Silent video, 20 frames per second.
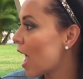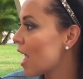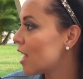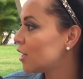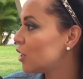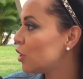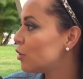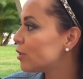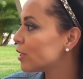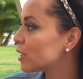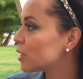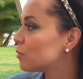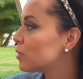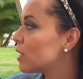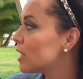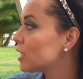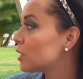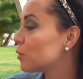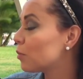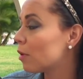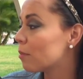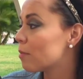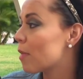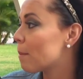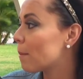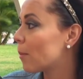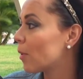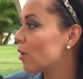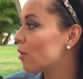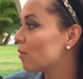And you just need to
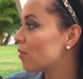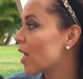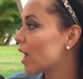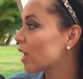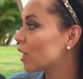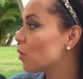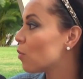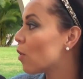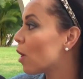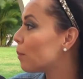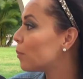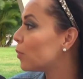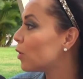remember that you are